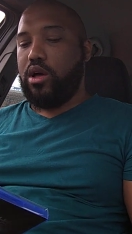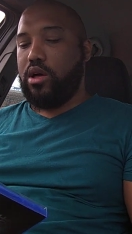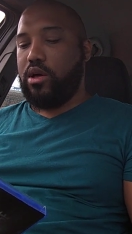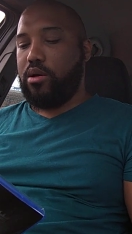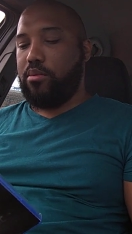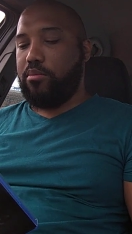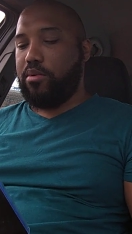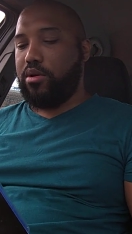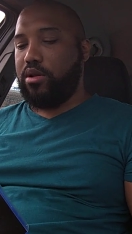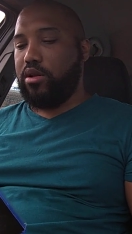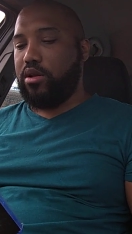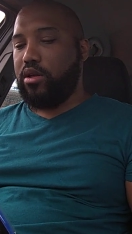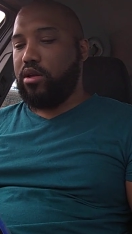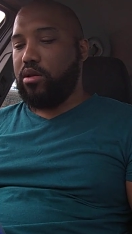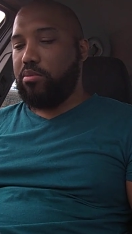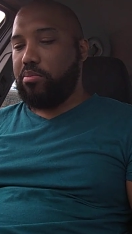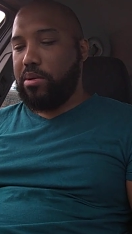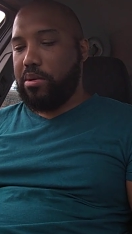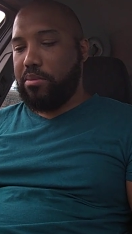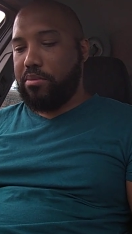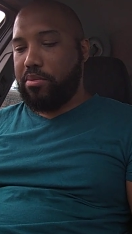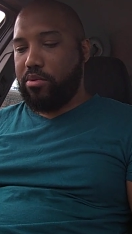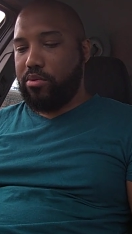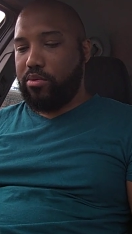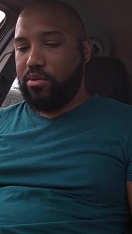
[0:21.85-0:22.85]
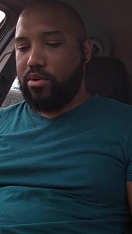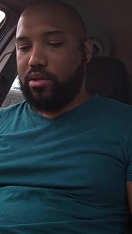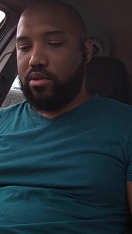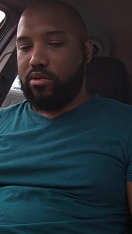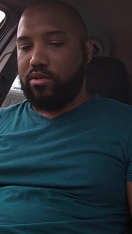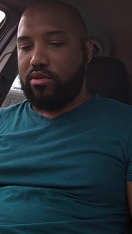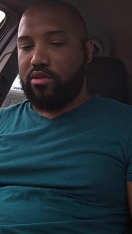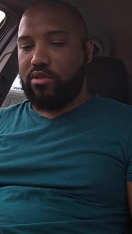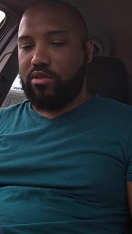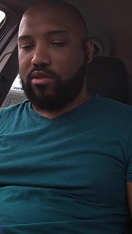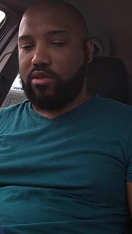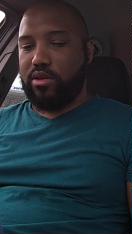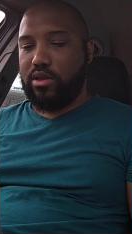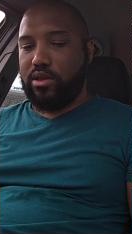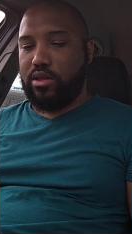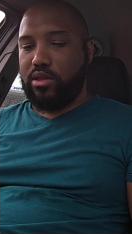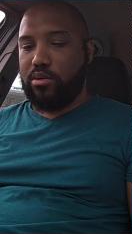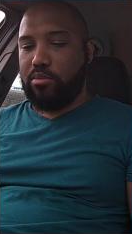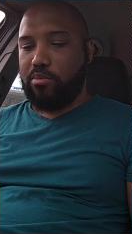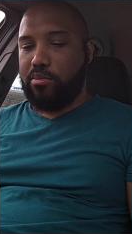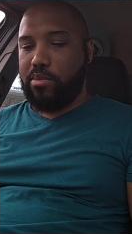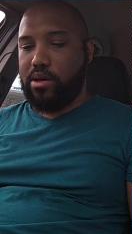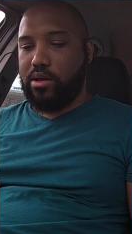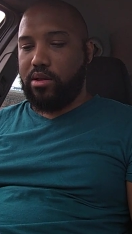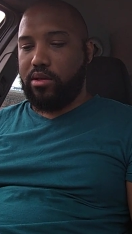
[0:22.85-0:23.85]
A lot of people what said
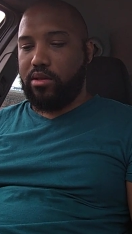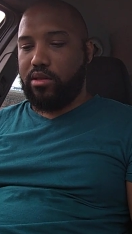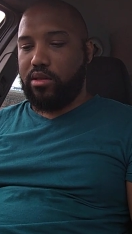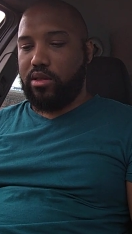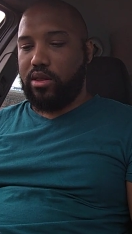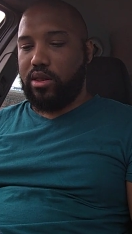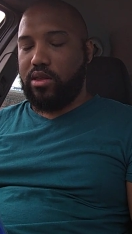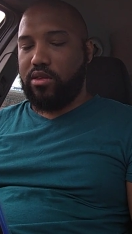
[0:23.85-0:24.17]
about